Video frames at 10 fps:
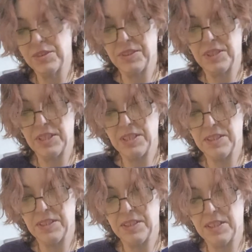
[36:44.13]
day
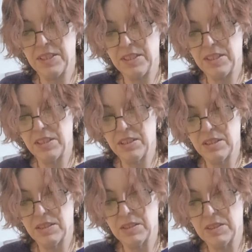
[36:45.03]
today.
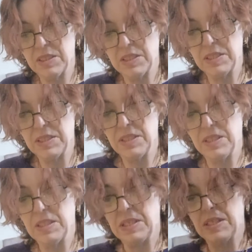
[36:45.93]

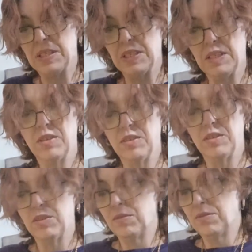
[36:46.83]

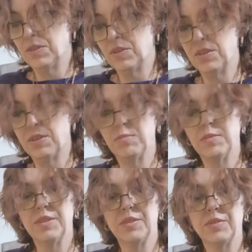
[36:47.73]
I'm gonna give
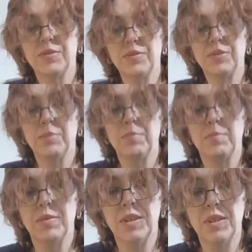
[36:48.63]
myself a little
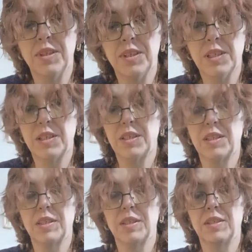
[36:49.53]
break.
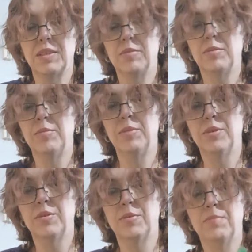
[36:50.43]
Maybe
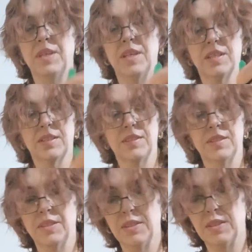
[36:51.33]
go back
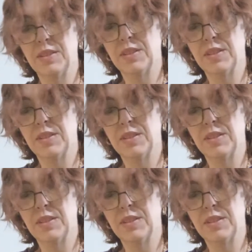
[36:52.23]
to.